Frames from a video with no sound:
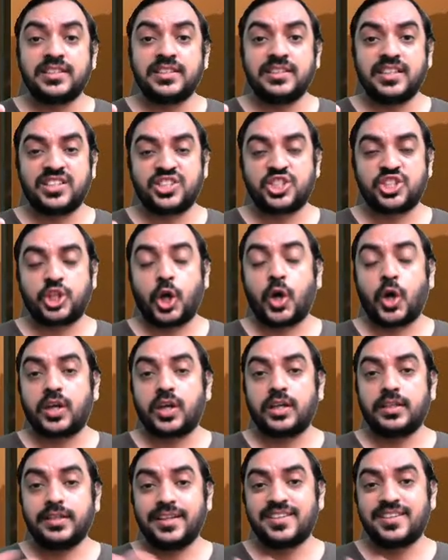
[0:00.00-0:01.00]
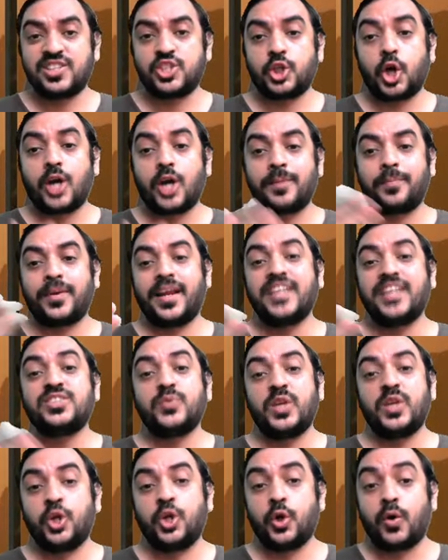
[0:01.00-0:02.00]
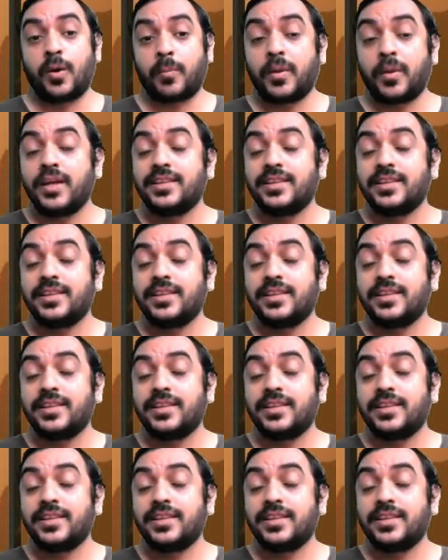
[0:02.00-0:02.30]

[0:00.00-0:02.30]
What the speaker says: this stock. The stock price will go up.